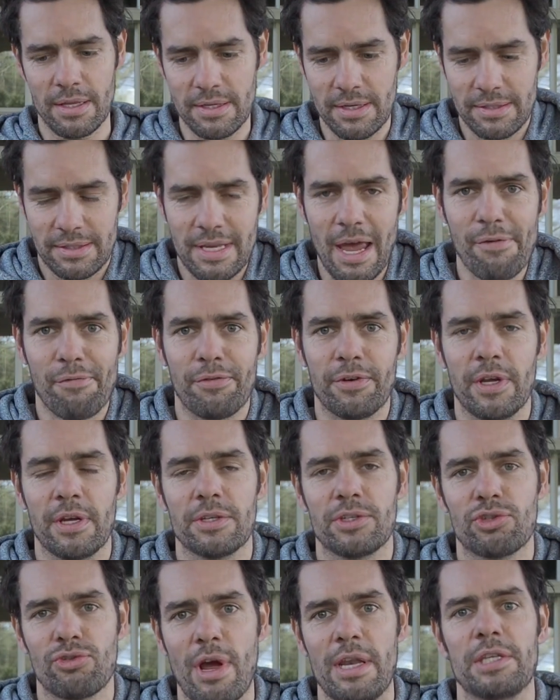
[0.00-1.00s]
definite
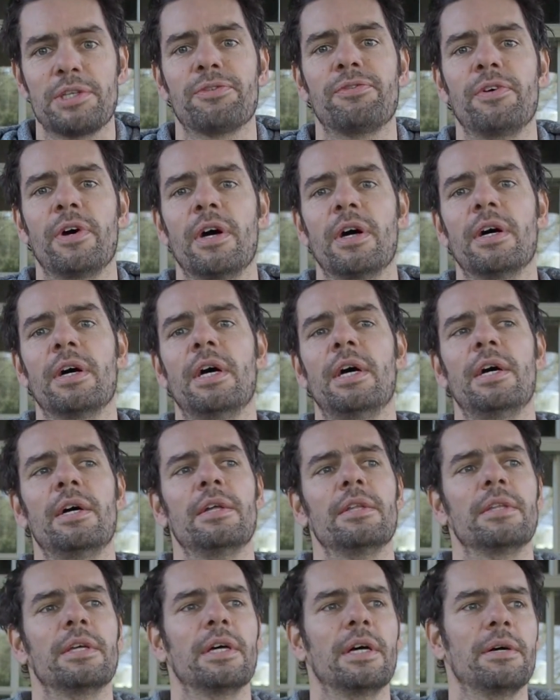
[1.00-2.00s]
transfer.
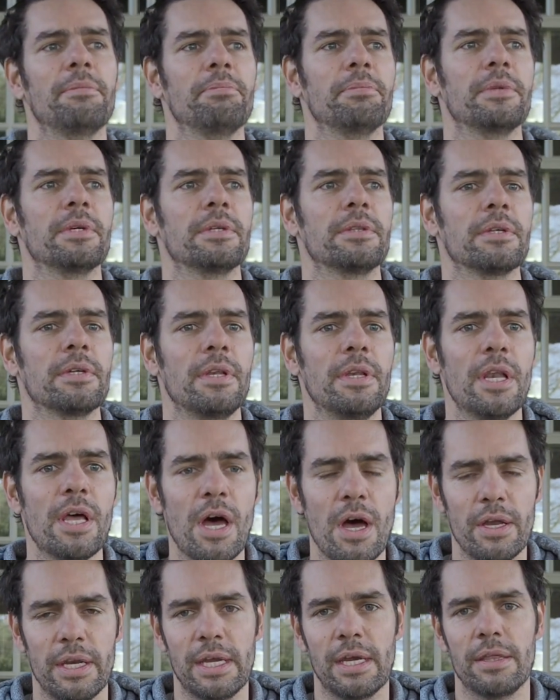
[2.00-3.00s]
The
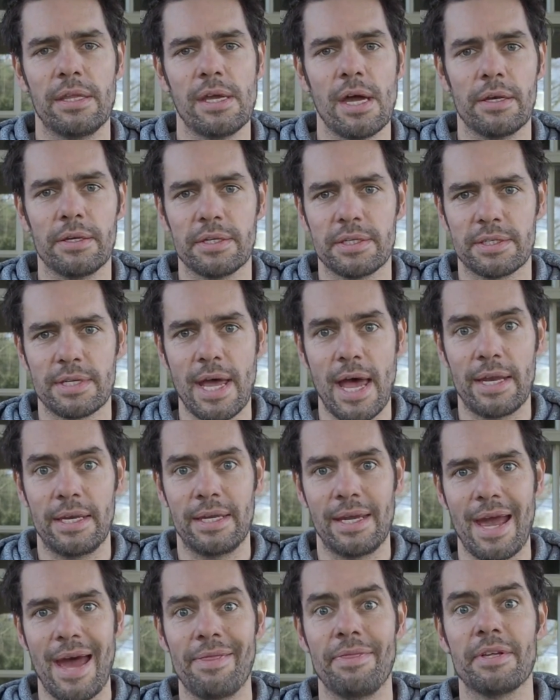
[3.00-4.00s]
learning and the
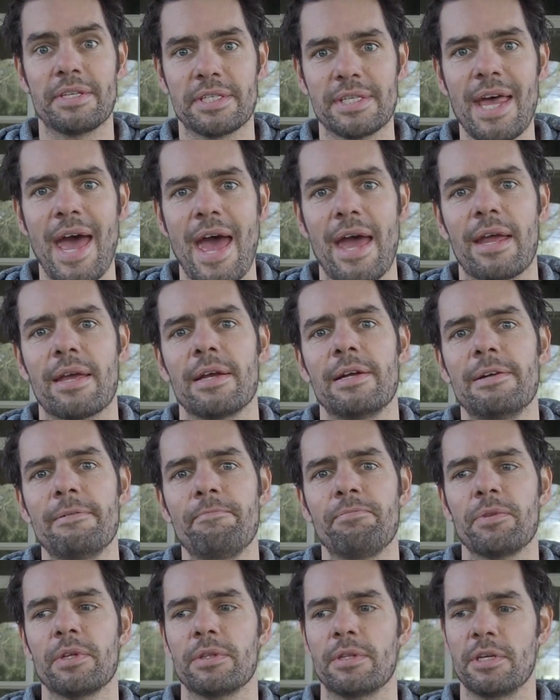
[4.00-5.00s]
understanding and the tech
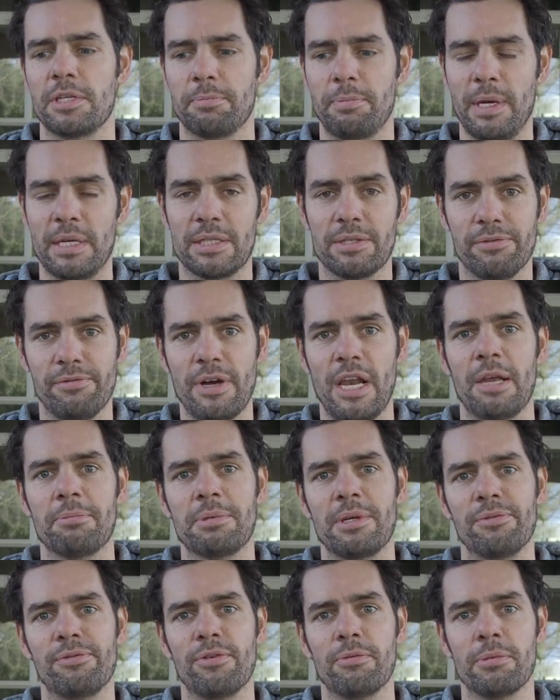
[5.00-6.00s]
that's being developed
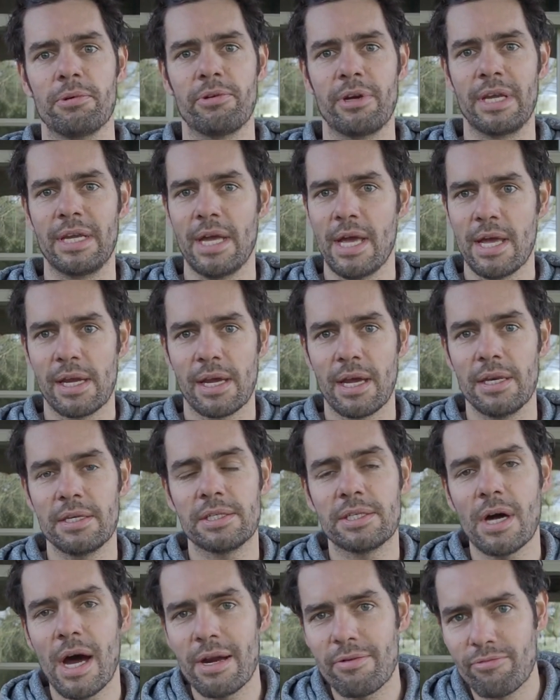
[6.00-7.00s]
in Formula E can
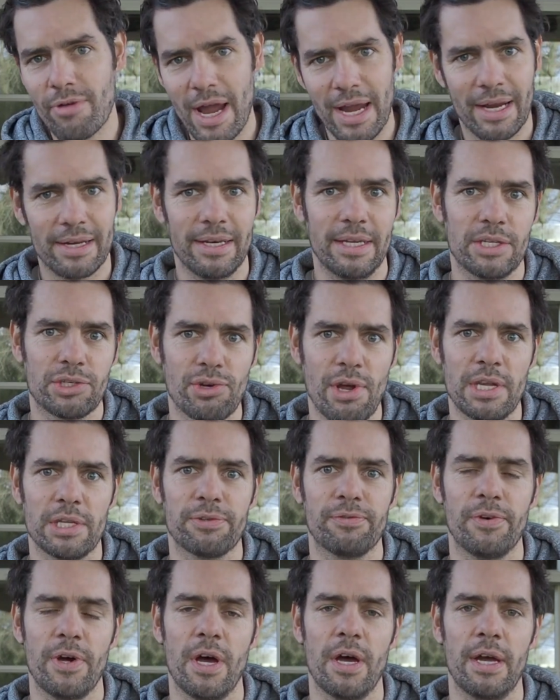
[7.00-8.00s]
directly
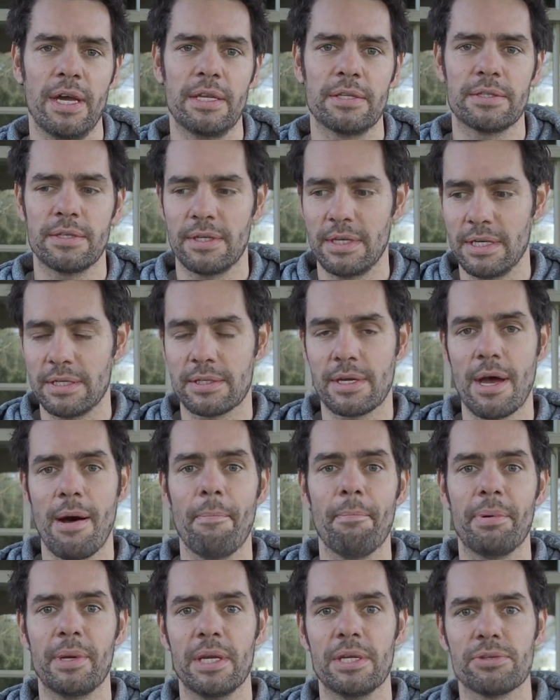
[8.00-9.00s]
transfer into these
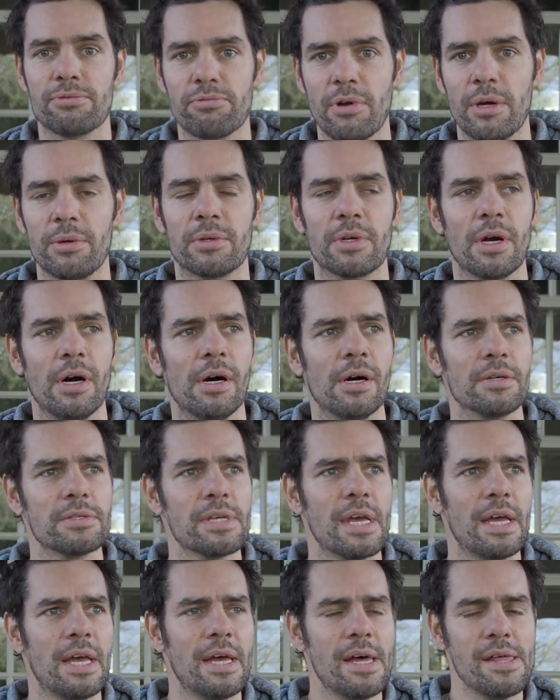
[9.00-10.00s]
companies' road cars.
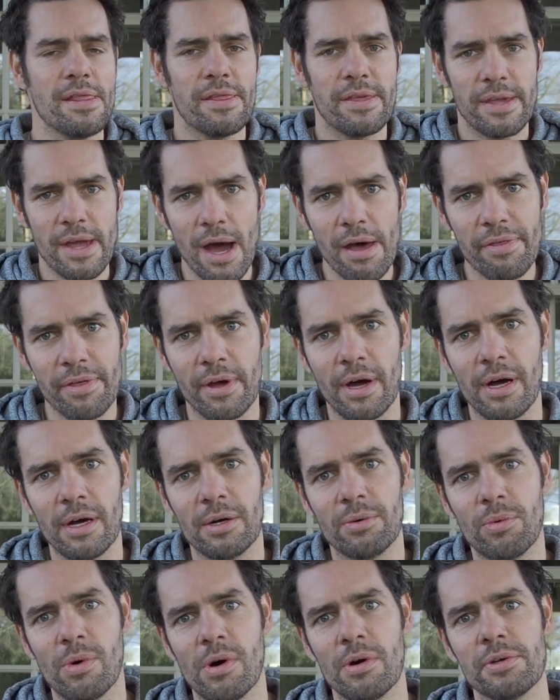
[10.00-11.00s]
The other
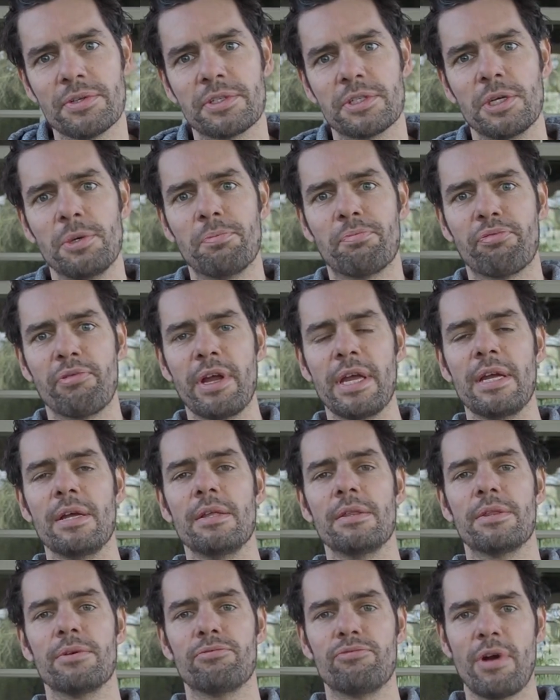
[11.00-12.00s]
was to
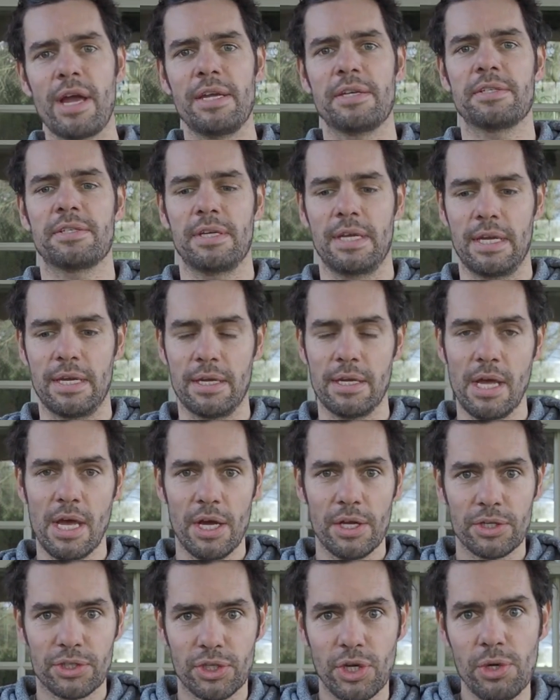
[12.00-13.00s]
bring the racing
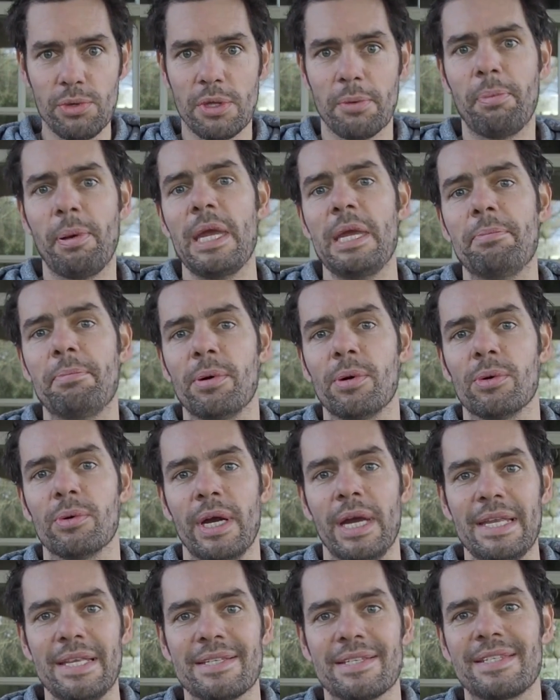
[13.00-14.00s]
to the people
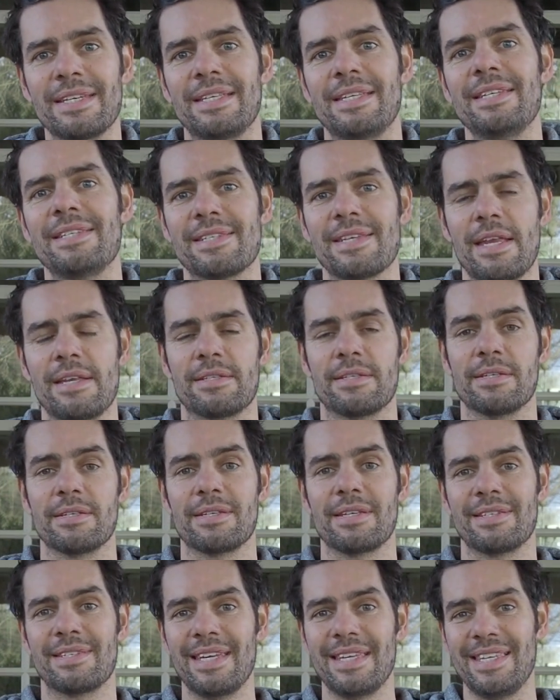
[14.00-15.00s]
in city
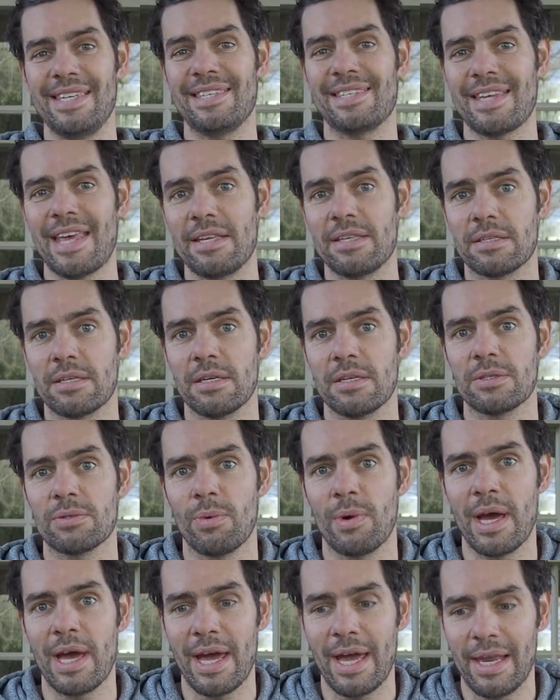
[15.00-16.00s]
centres
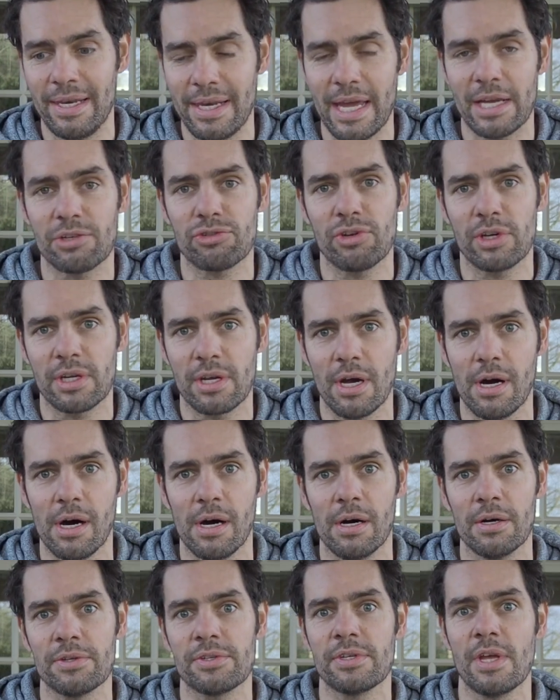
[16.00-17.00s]
where electric
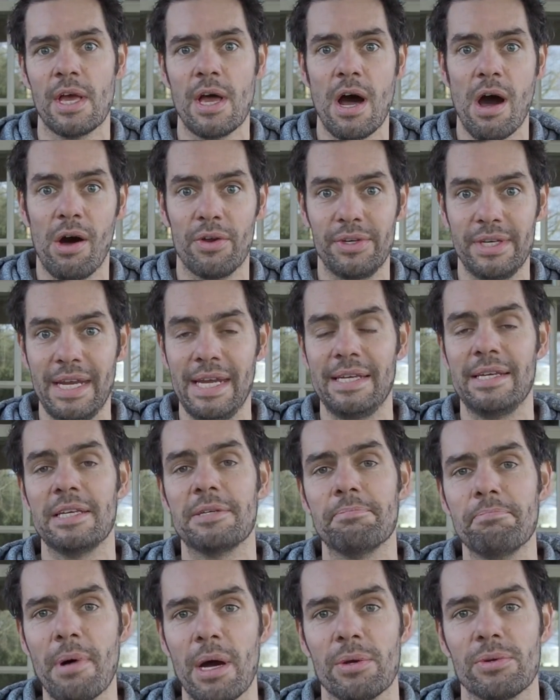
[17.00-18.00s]
cars are
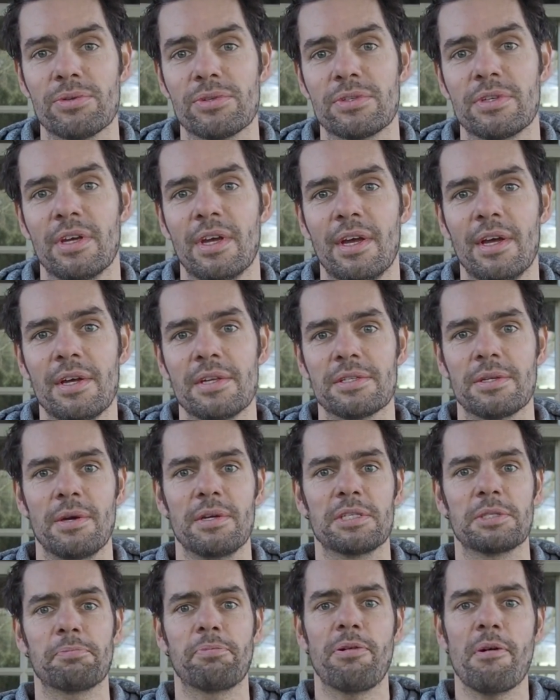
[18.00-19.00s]
needed most. So
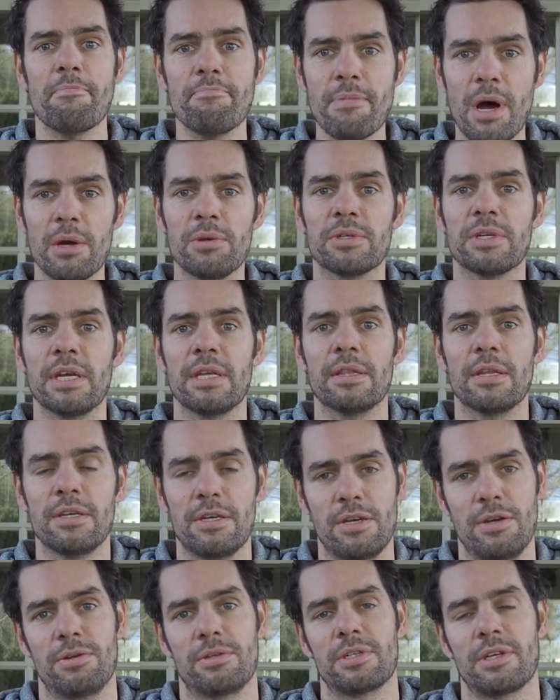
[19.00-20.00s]
it's promoting the
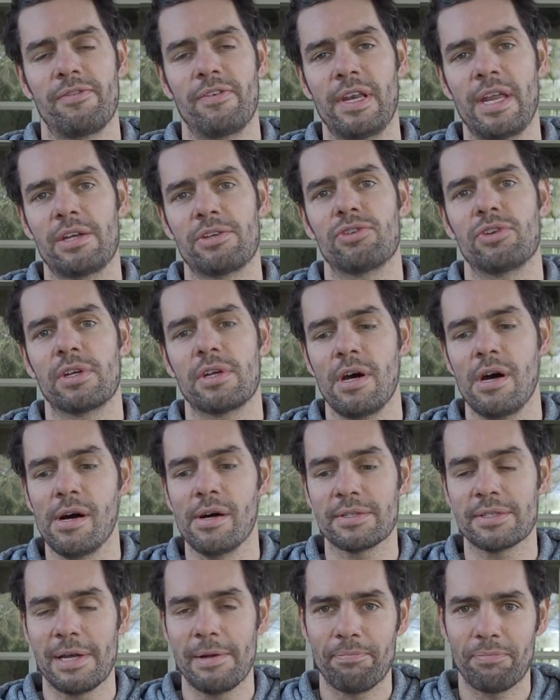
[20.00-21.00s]
use of electric
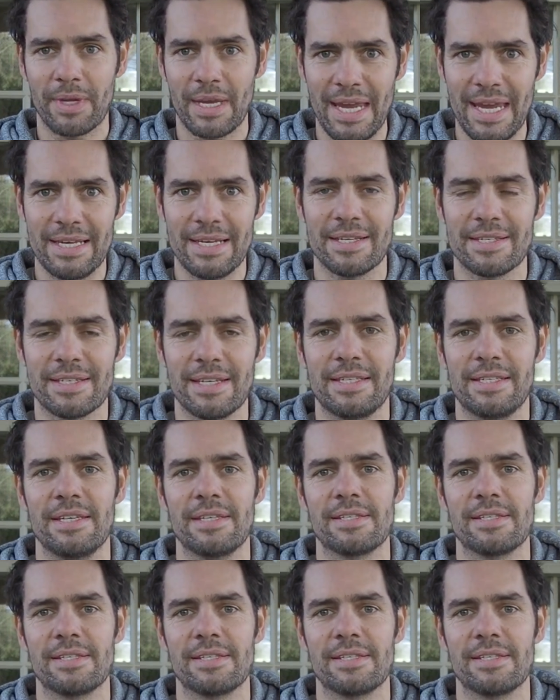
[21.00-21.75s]
cars in a city